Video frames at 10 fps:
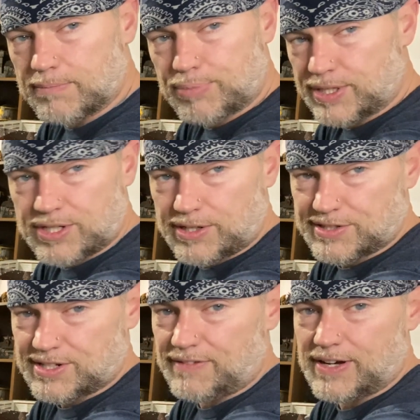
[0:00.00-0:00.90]
print all your
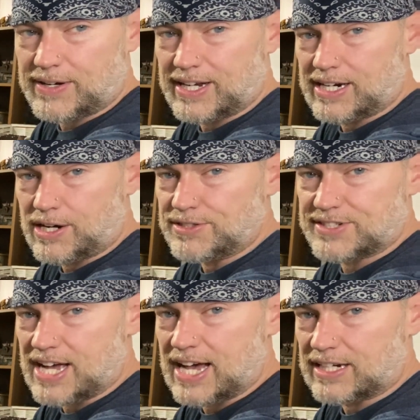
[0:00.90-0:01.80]
stuff out on
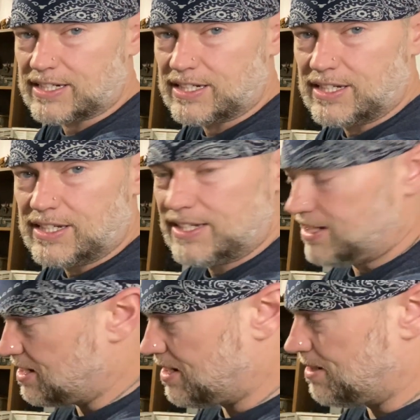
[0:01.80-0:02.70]
cardstock,
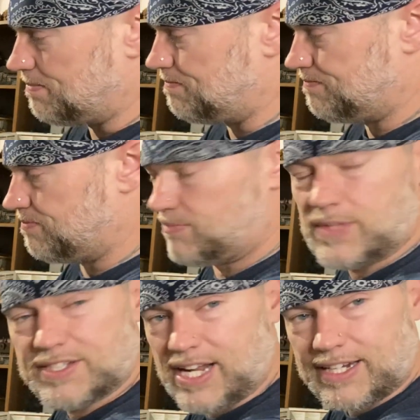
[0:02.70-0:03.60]

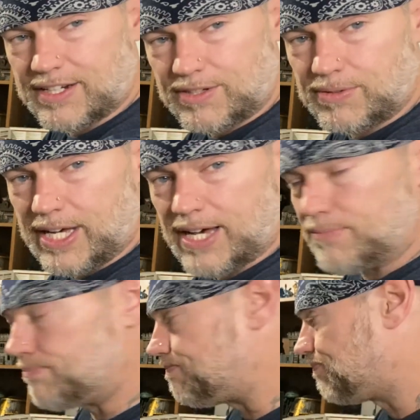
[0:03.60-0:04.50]
it's not going to do
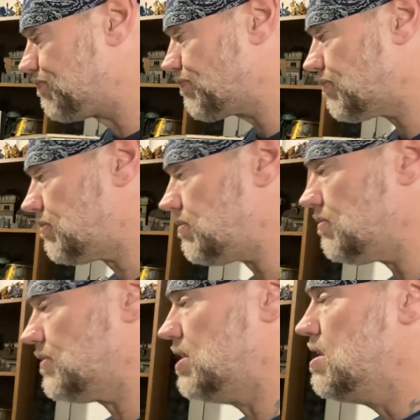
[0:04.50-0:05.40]
that.
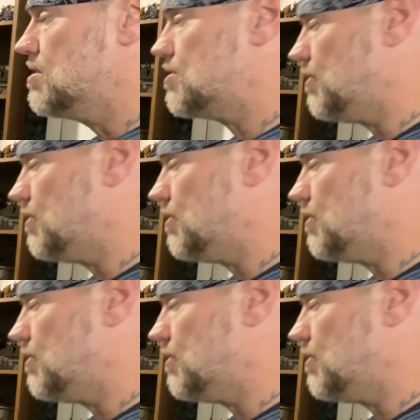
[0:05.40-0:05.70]
So